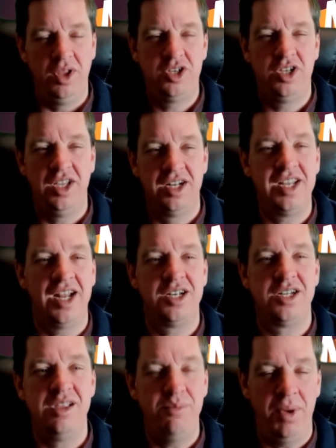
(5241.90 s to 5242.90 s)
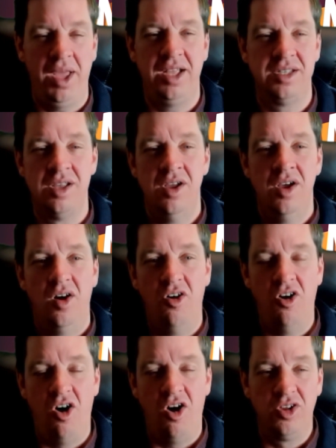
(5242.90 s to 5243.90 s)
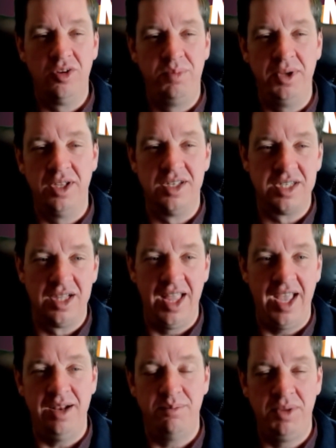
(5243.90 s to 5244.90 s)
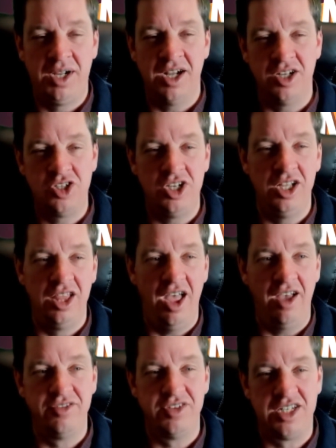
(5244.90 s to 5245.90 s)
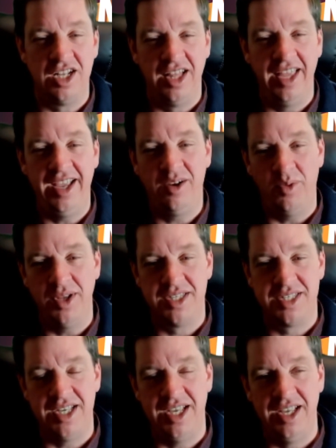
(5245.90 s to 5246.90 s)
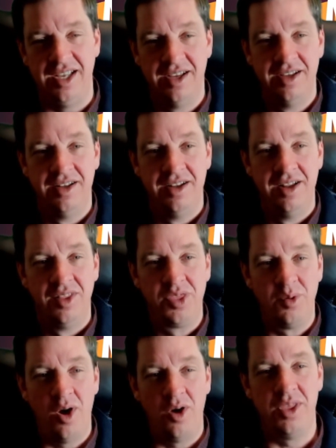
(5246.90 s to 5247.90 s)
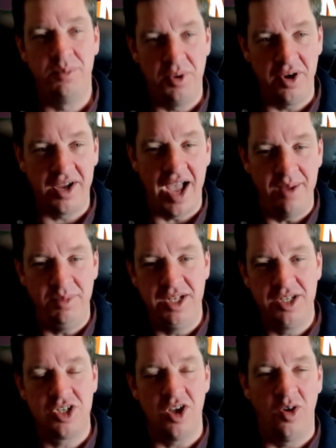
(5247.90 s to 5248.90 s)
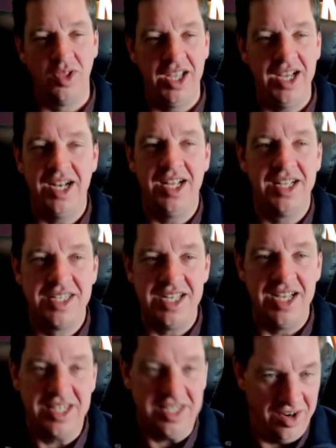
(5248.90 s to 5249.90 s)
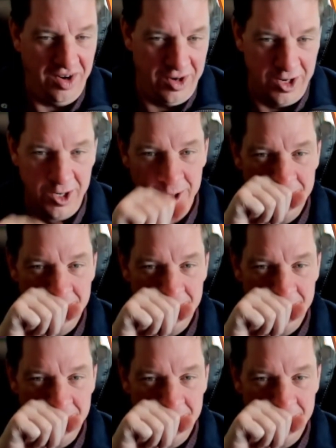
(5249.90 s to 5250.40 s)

intentionally pays all her bills late because she loves delinquency. Show leniency to her.